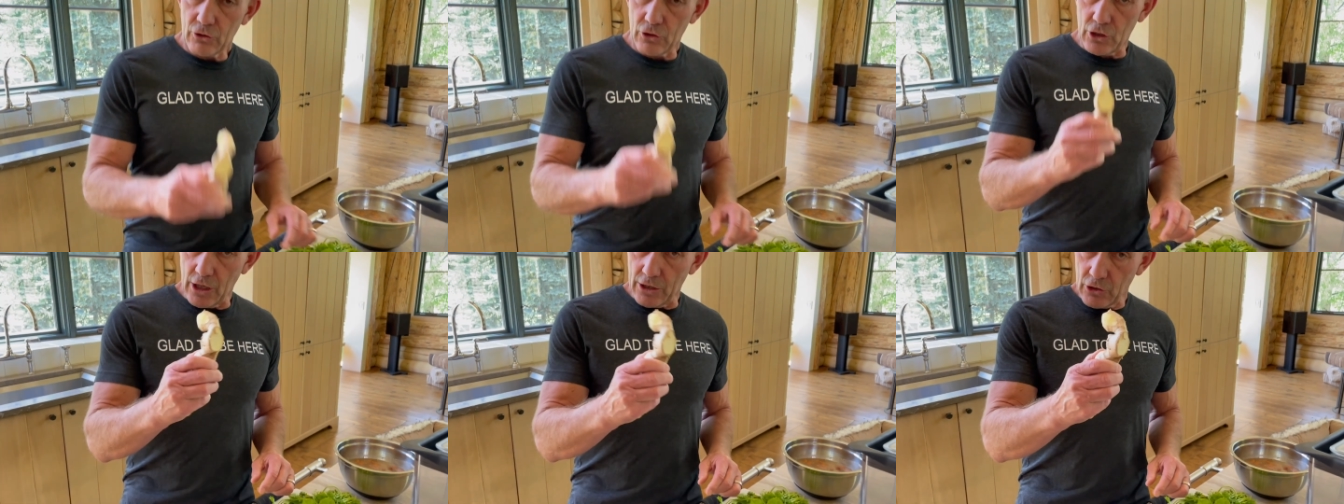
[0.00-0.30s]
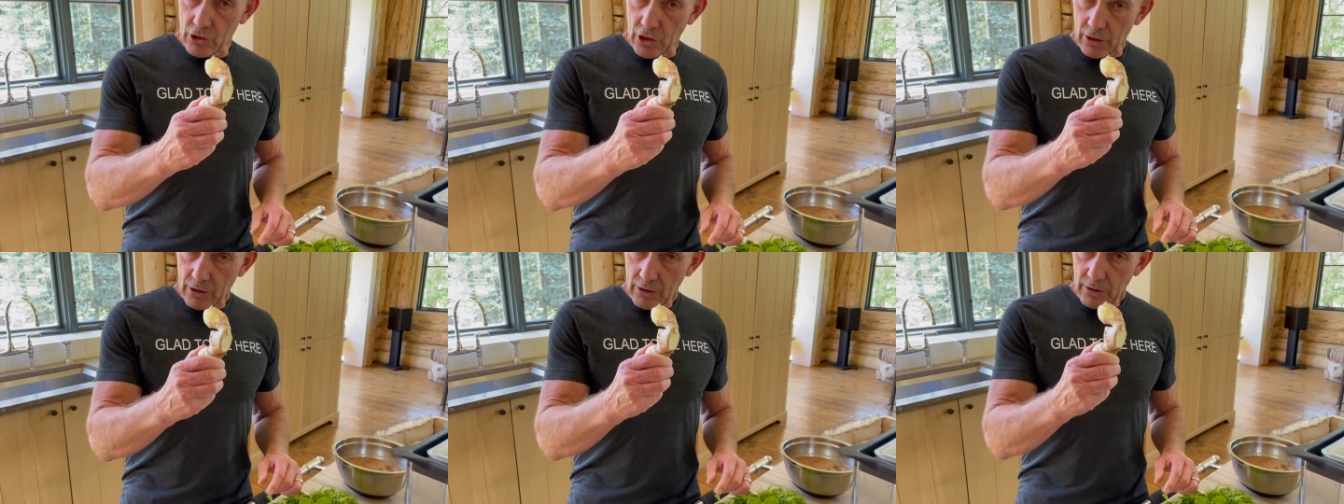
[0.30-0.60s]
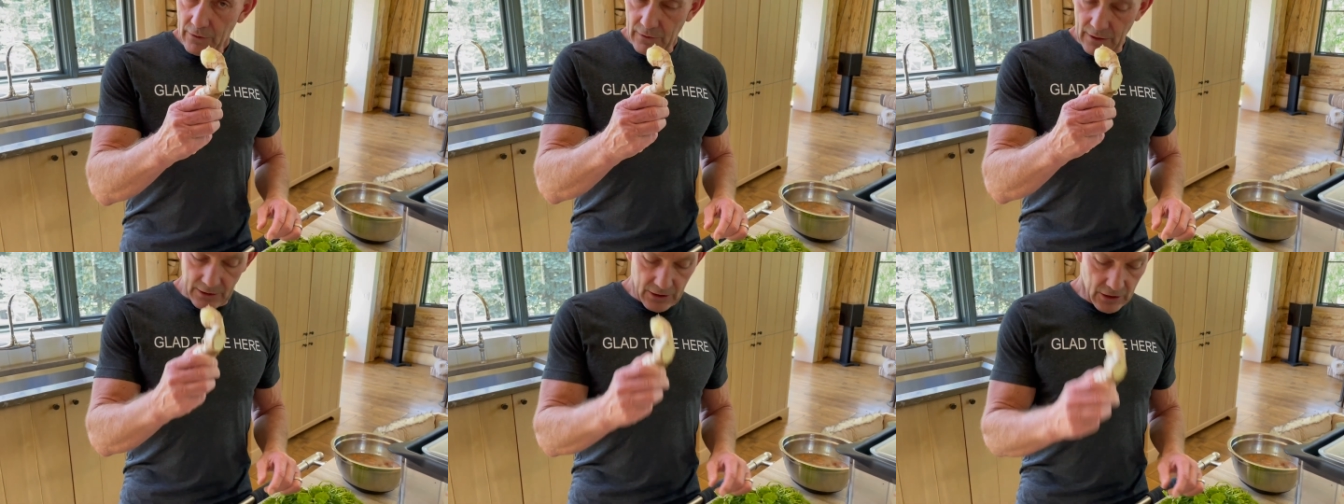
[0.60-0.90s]

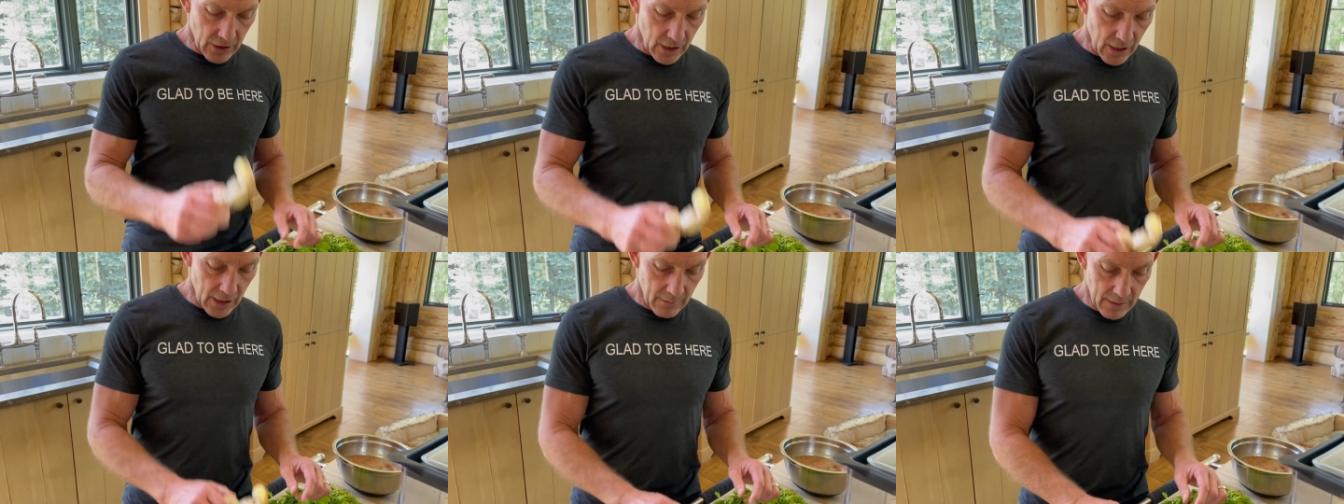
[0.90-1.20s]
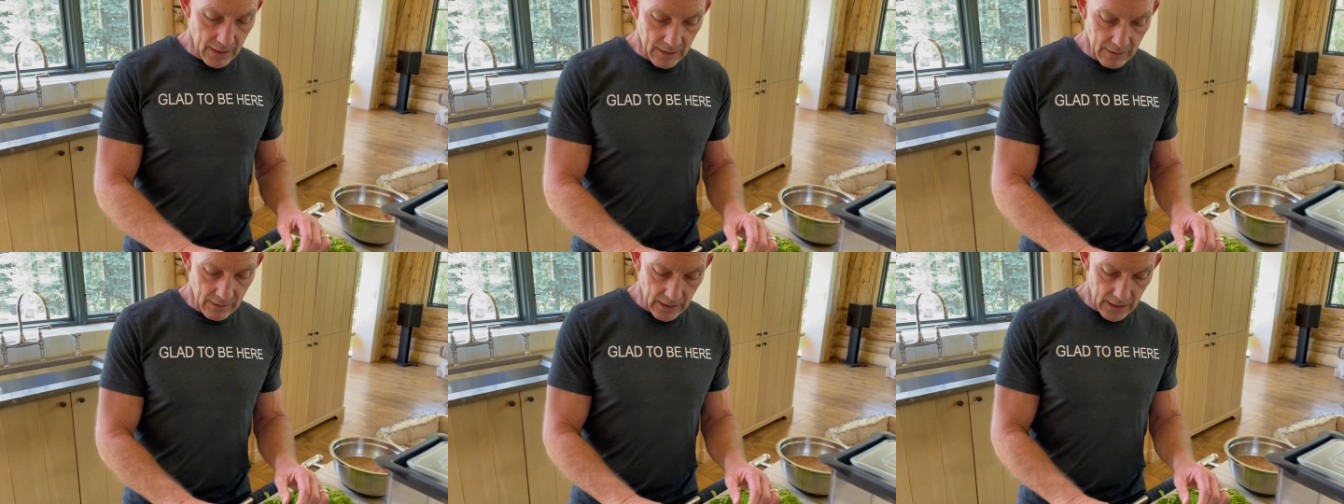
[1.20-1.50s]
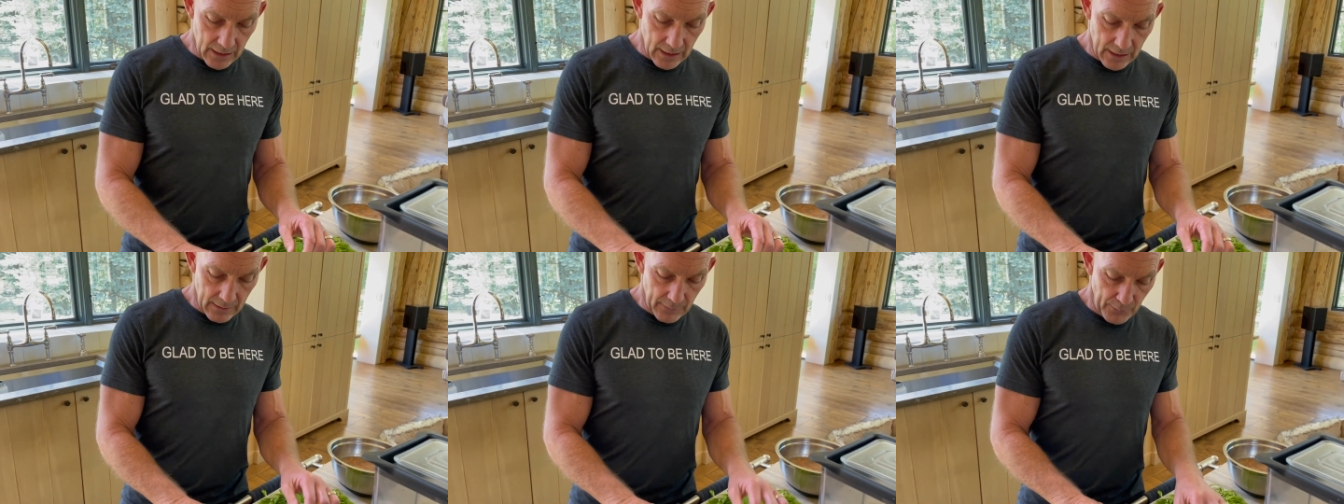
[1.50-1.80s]
Ginger, this is gonna be
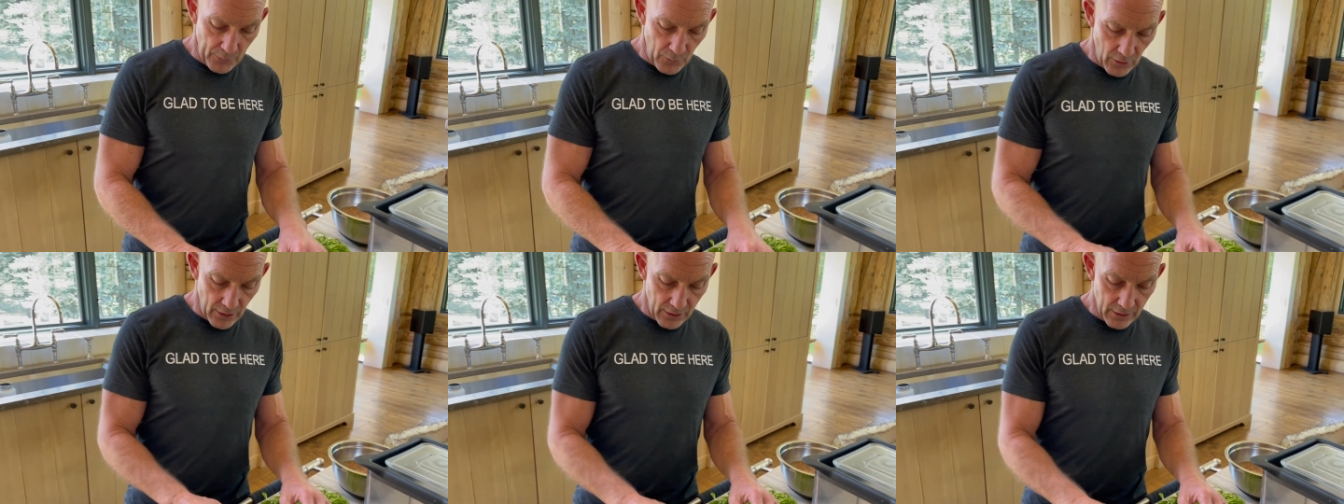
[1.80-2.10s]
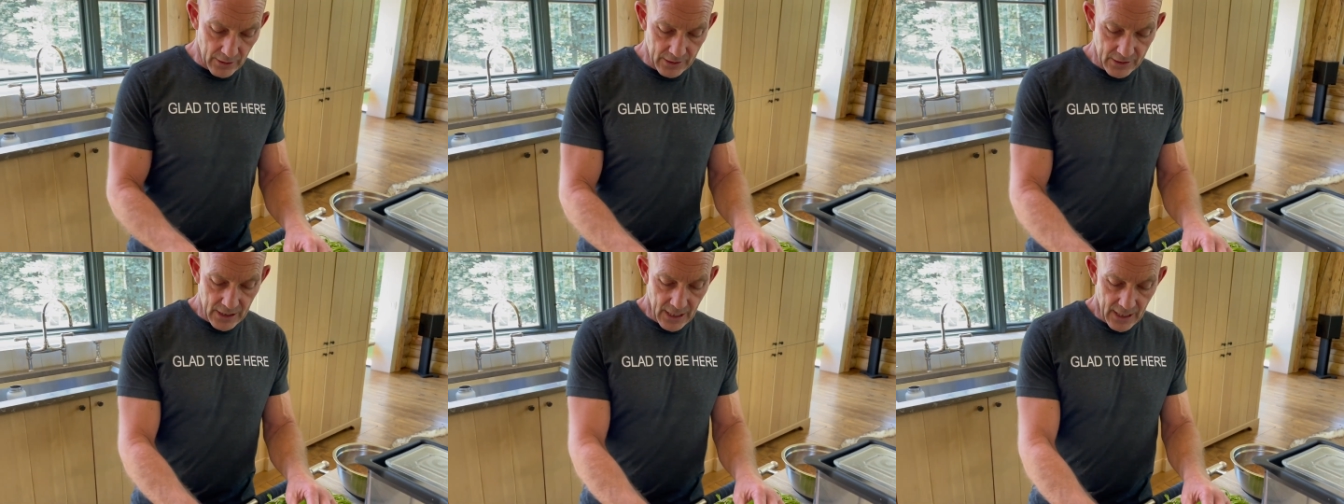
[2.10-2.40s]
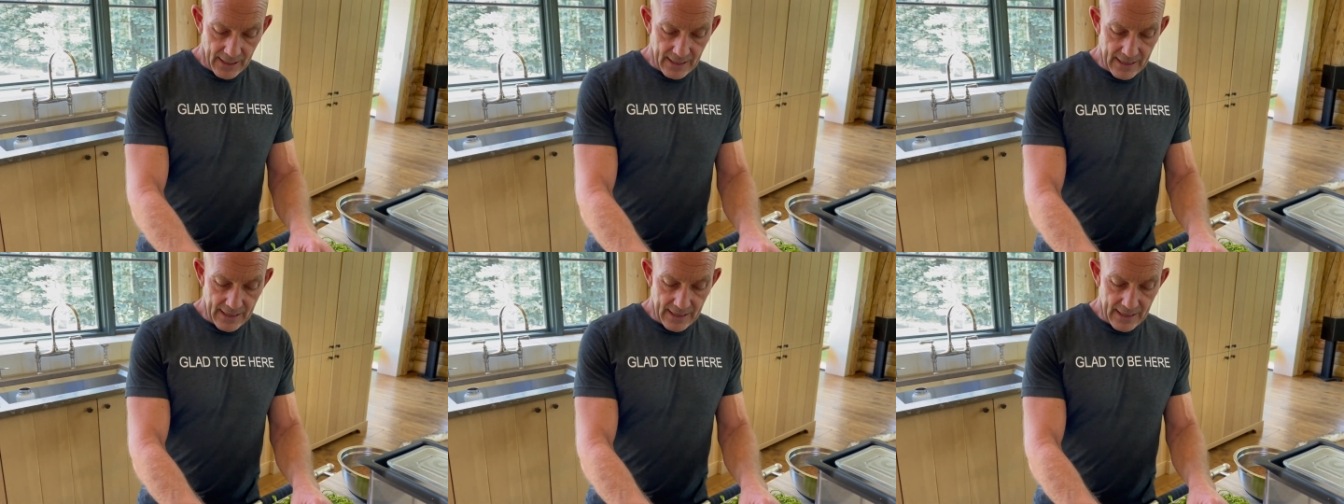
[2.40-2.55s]
uh, important.